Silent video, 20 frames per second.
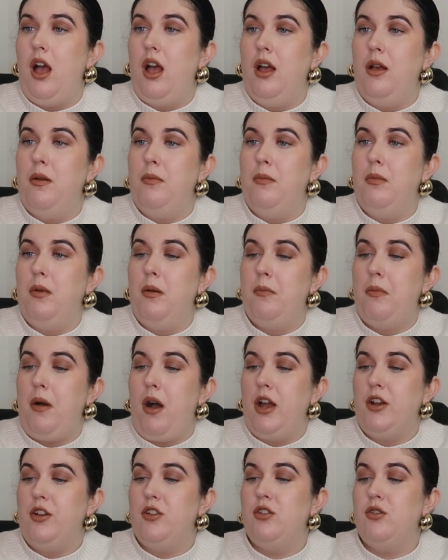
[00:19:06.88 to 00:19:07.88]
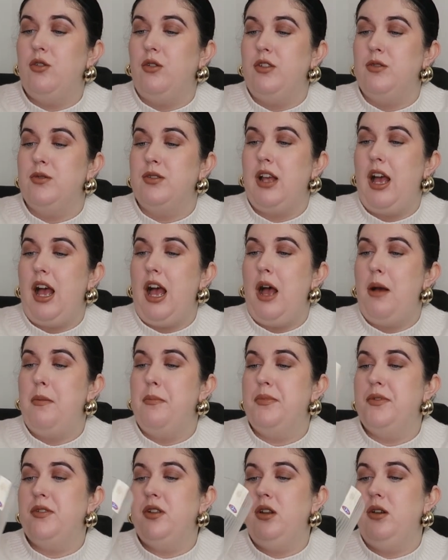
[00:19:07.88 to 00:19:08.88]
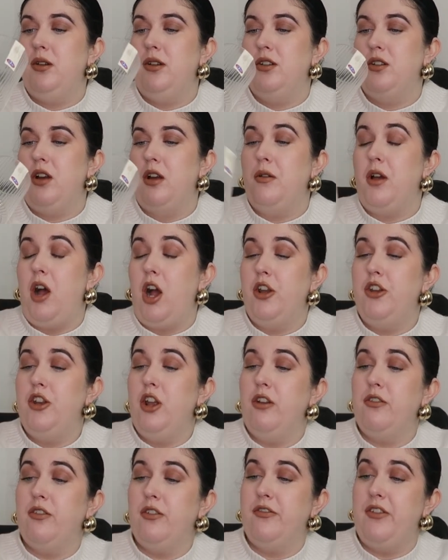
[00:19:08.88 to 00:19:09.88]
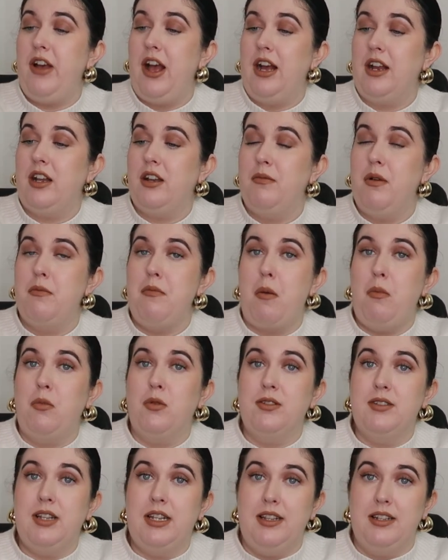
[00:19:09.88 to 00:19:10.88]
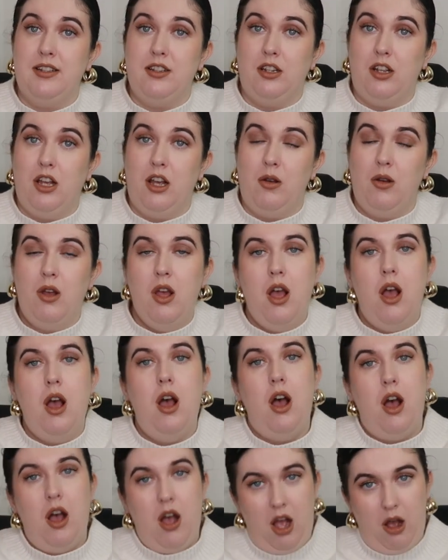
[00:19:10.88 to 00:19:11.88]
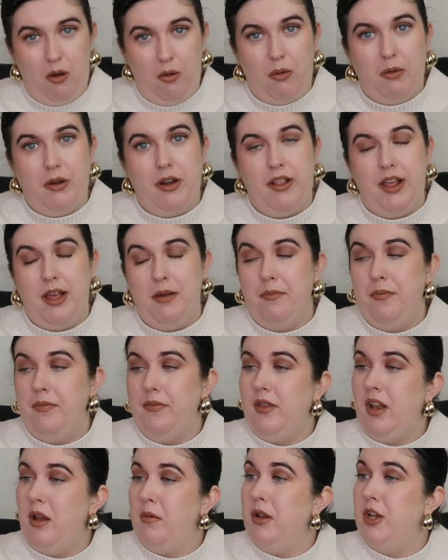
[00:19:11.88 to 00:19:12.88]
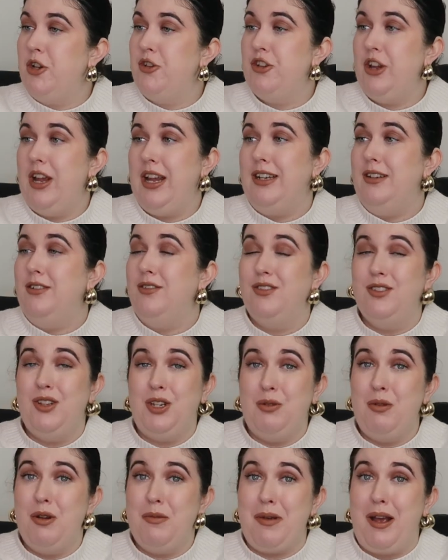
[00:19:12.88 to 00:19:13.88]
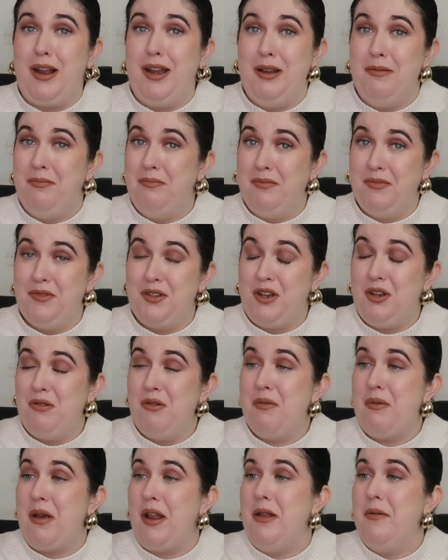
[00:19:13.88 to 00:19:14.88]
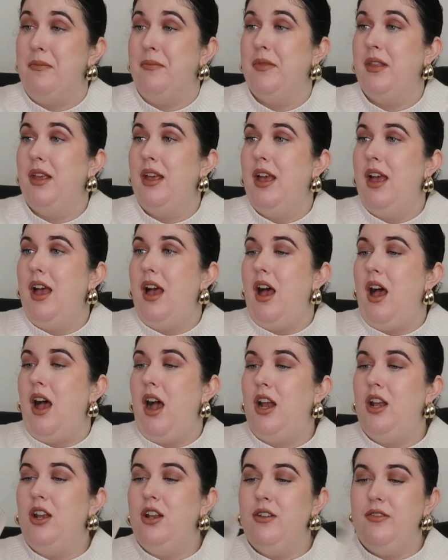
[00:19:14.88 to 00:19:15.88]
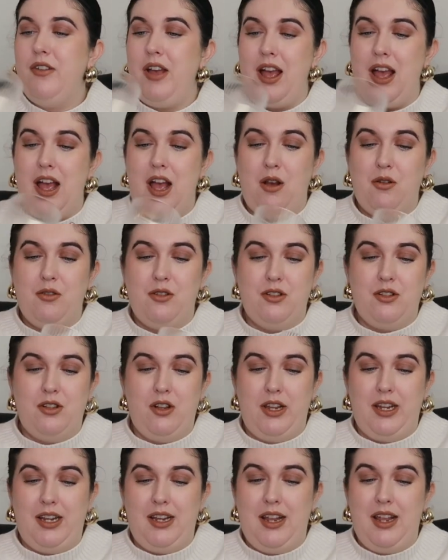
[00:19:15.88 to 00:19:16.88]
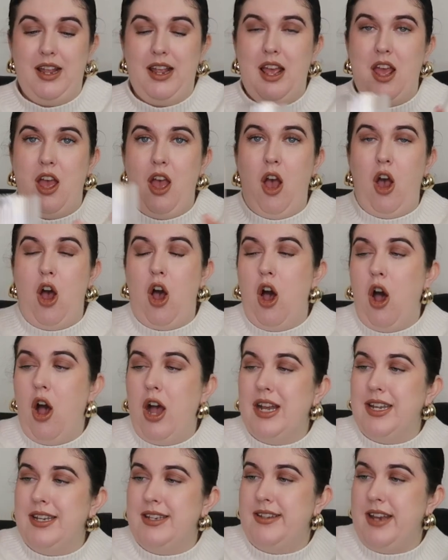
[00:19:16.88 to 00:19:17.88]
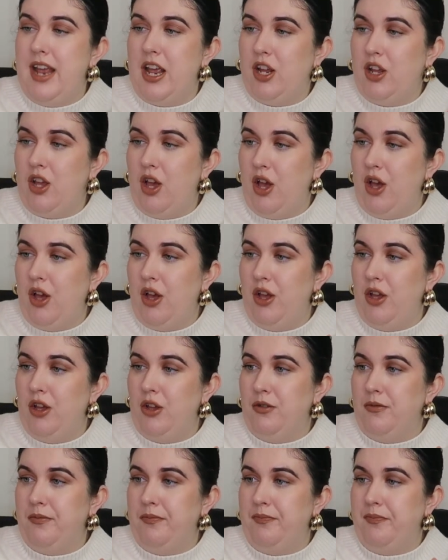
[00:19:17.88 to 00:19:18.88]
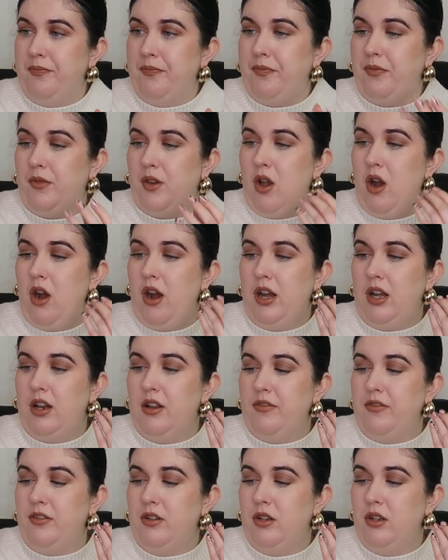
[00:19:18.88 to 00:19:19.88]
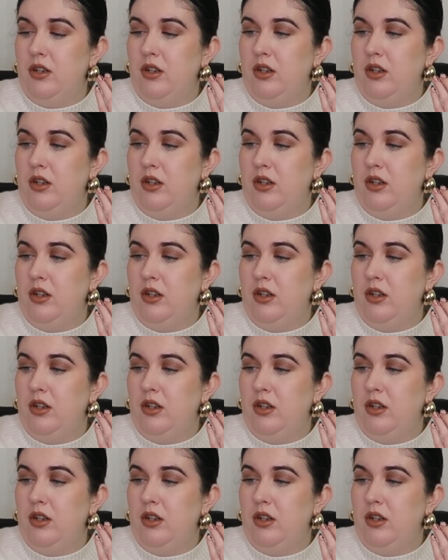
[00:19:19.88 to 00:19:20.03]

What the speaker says: But I just thought it was absolute. I know for a fact my mum will see this and go, I want one of them. I'll be like, Jane, don't you worry about it. Don't you worry about it. I love how just like Art Deco, kind of